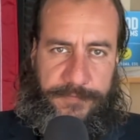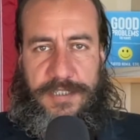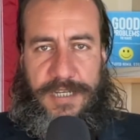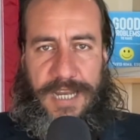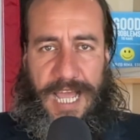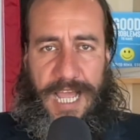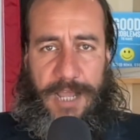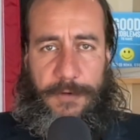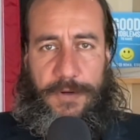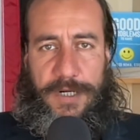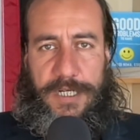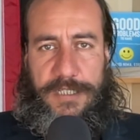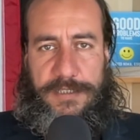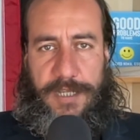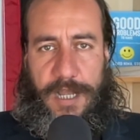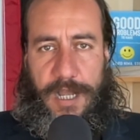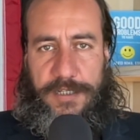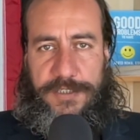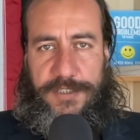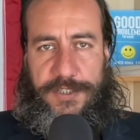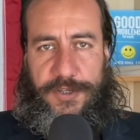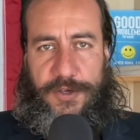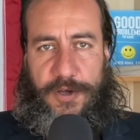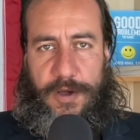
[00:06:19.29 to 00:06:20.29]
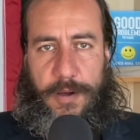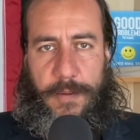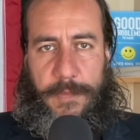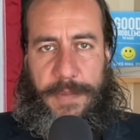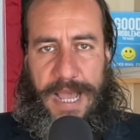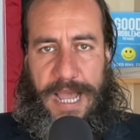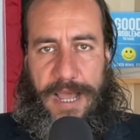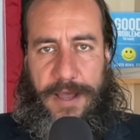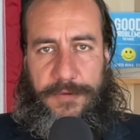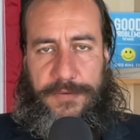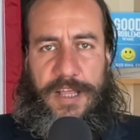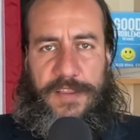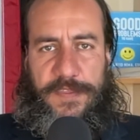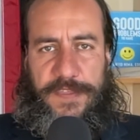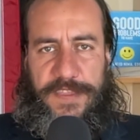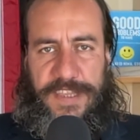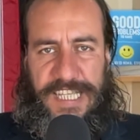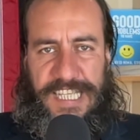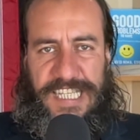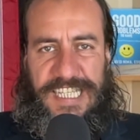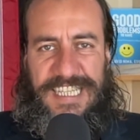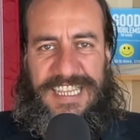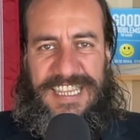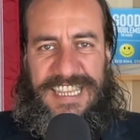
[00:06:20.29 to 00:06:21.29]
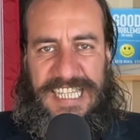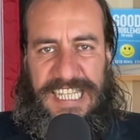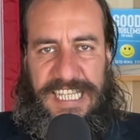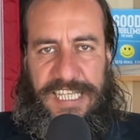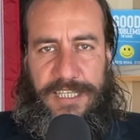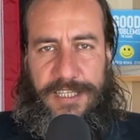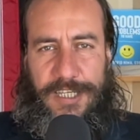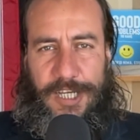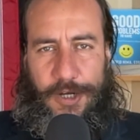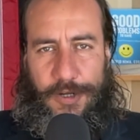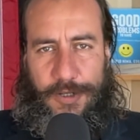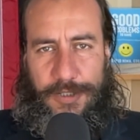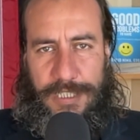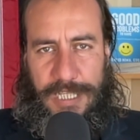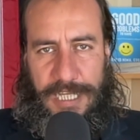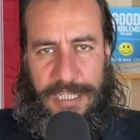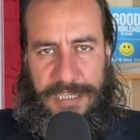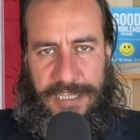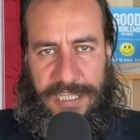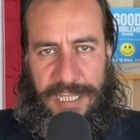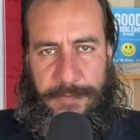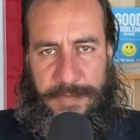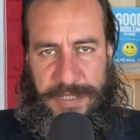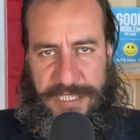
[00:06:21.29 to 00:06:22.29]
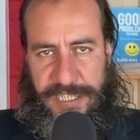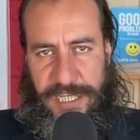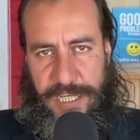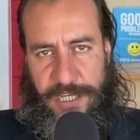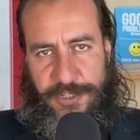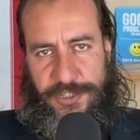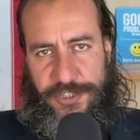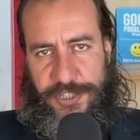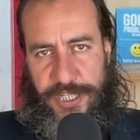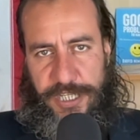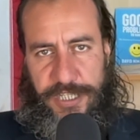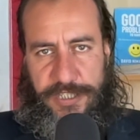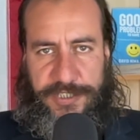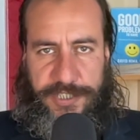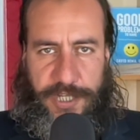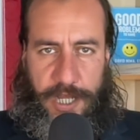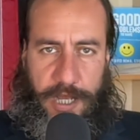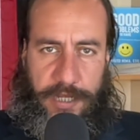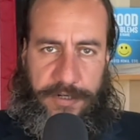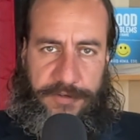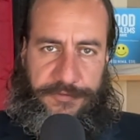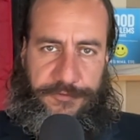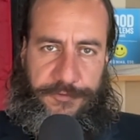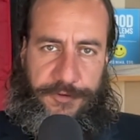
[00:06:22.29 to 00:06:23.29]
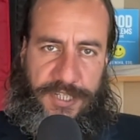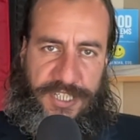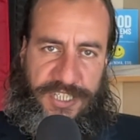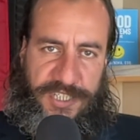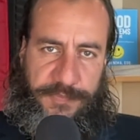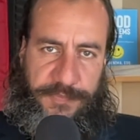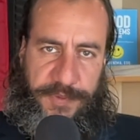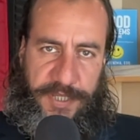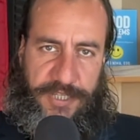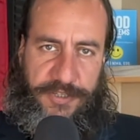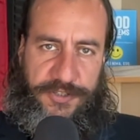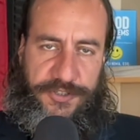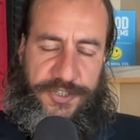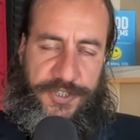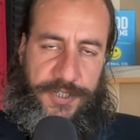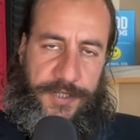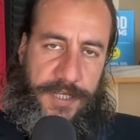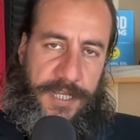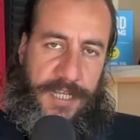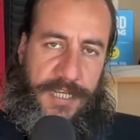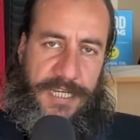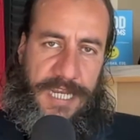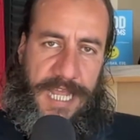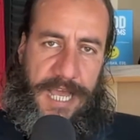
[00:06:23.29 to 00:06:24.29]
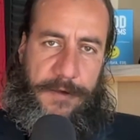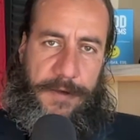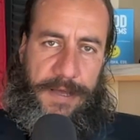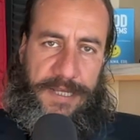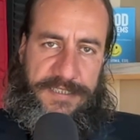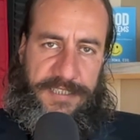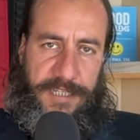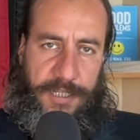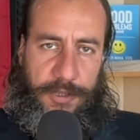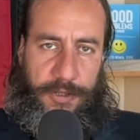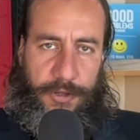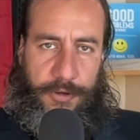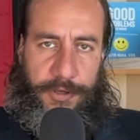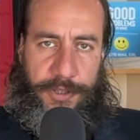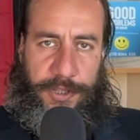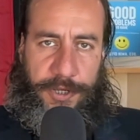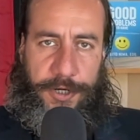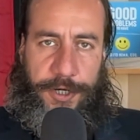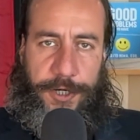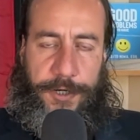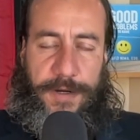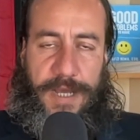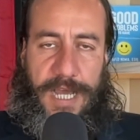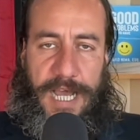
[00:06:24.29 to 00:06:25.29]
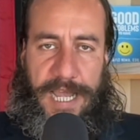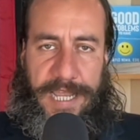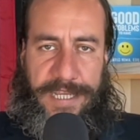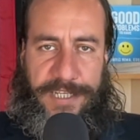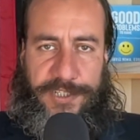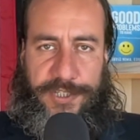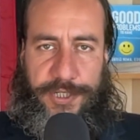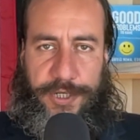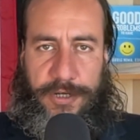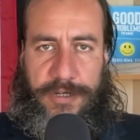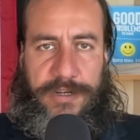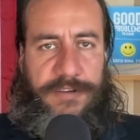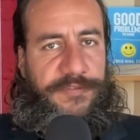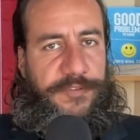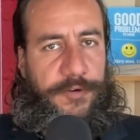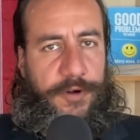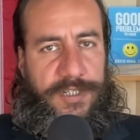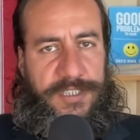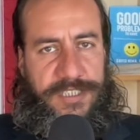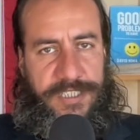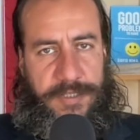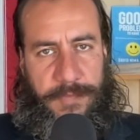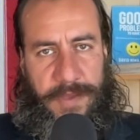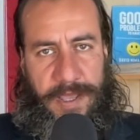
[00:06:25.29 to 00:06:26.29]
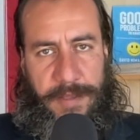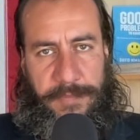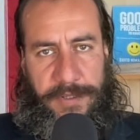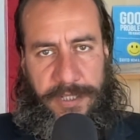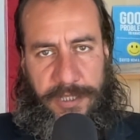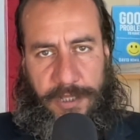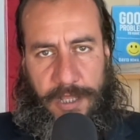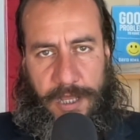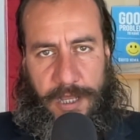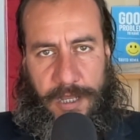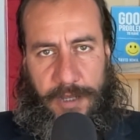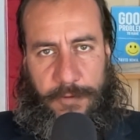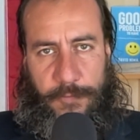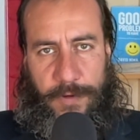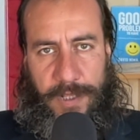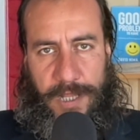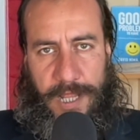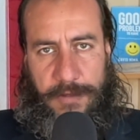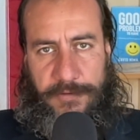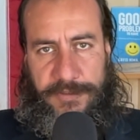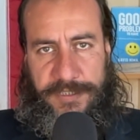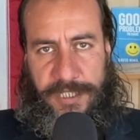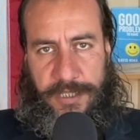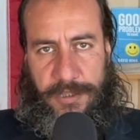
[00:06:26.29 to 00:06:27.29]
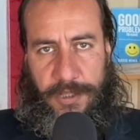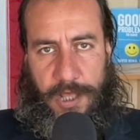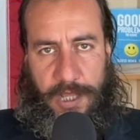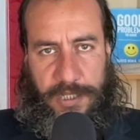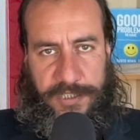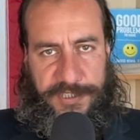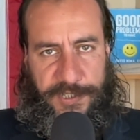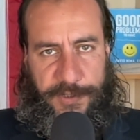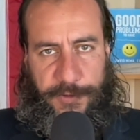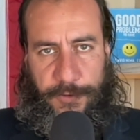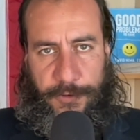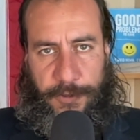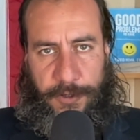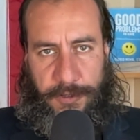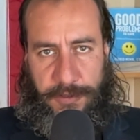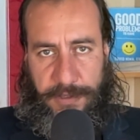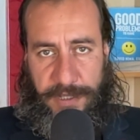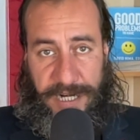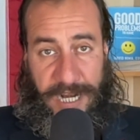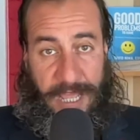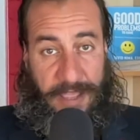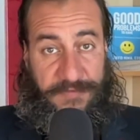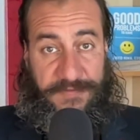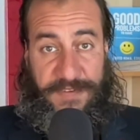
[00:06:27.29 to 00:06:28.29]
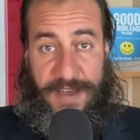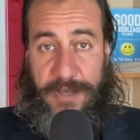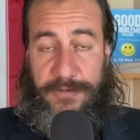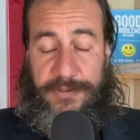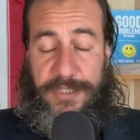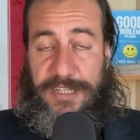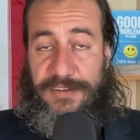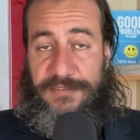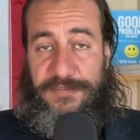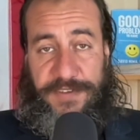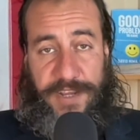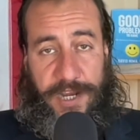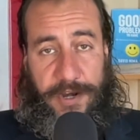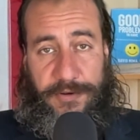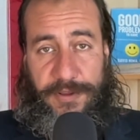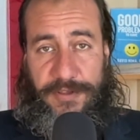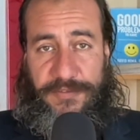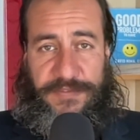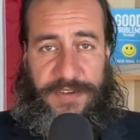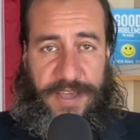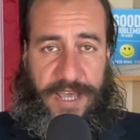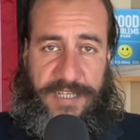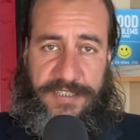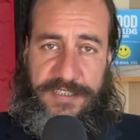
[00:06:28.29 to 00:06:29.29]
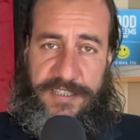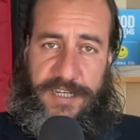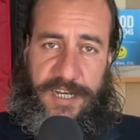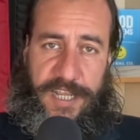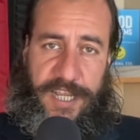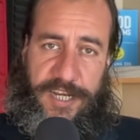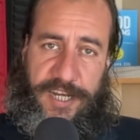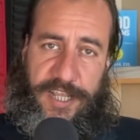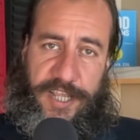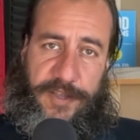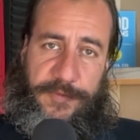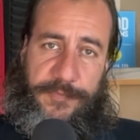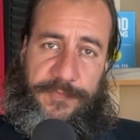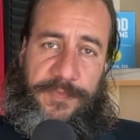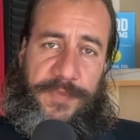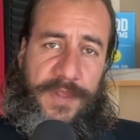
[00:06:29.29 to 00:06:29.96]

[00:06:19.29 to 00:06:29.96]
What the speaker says: So now I want to talk to you about the legal limitations on free speech. Now, as a lawyer, I took First Amendment law while I was in law school, and I found it very fascinating.